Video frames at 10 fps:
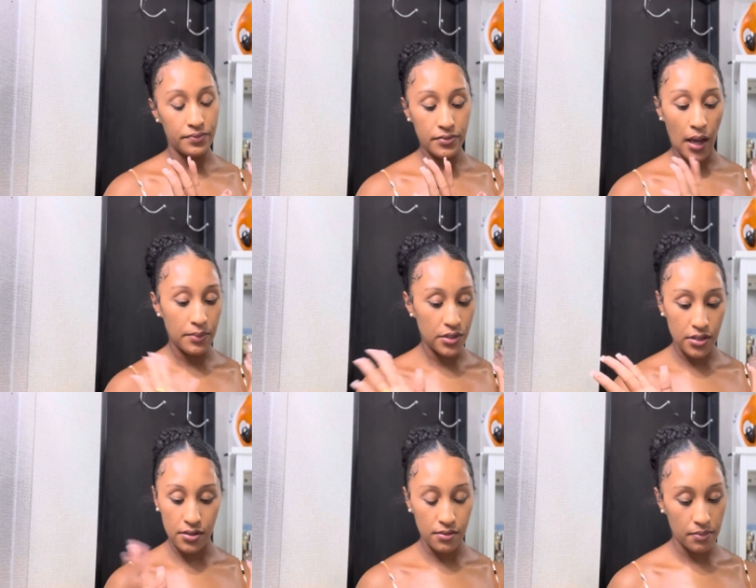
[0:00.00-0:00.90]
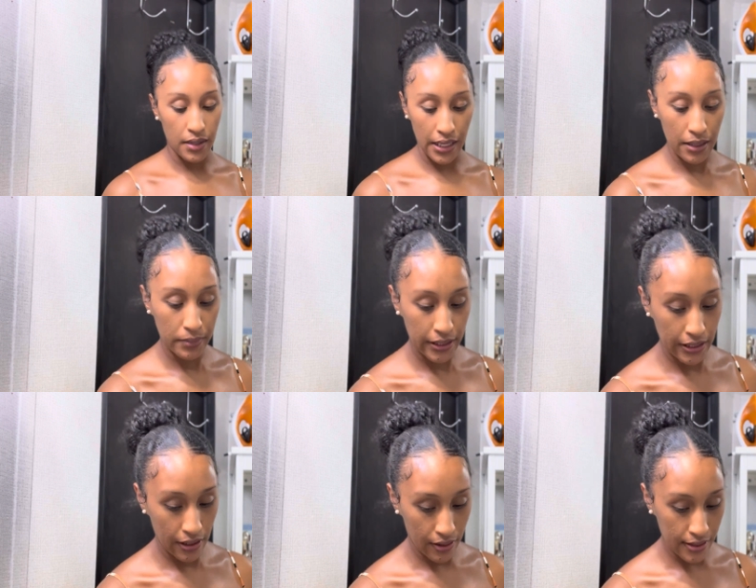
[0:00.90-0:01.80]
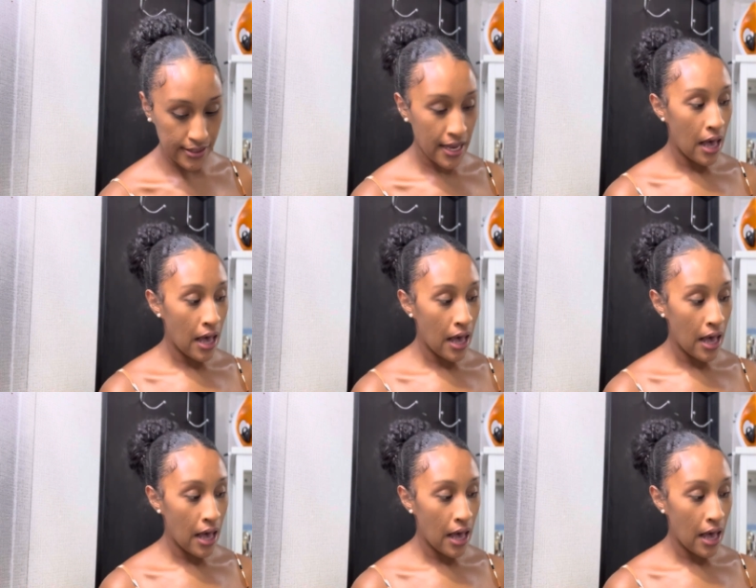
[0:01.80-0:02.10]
I'm just being completely honest.